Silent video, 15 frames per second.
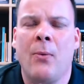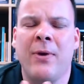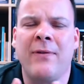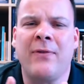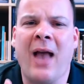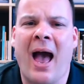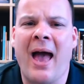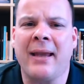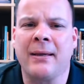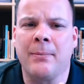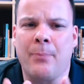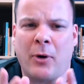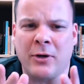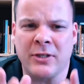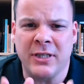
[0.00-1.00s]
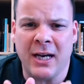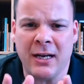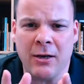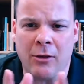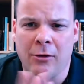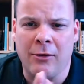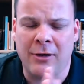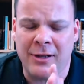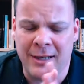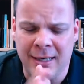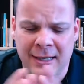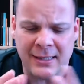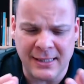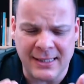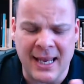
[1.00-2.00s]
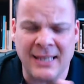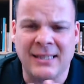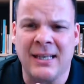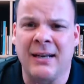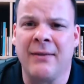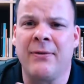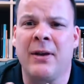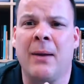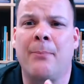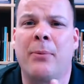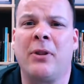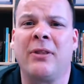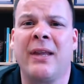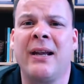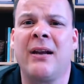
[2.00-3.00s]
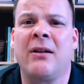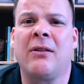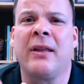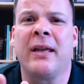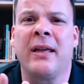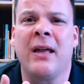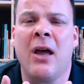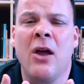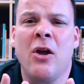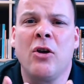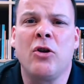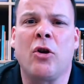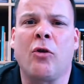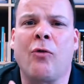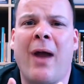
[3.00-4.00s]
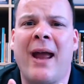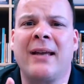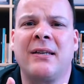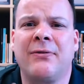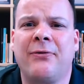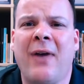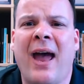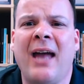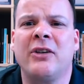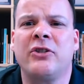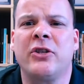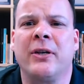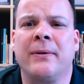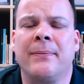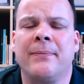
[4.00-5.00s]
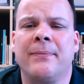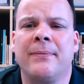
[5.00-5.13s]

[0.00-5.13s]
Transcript: We've gotten particularly sensitive in a politically correct fashion.